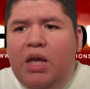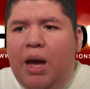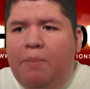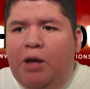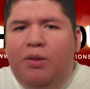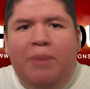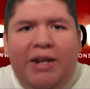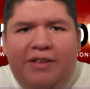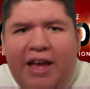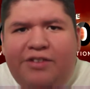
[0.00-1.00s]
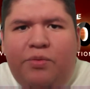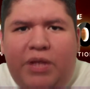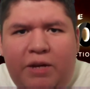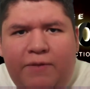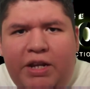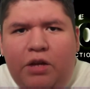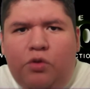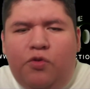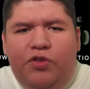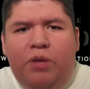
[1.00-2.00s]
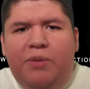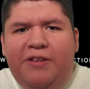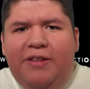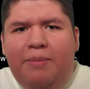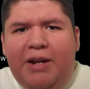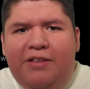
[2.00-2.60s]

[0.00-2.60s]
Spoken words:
about the meta tags and related videos. For some reason, the meta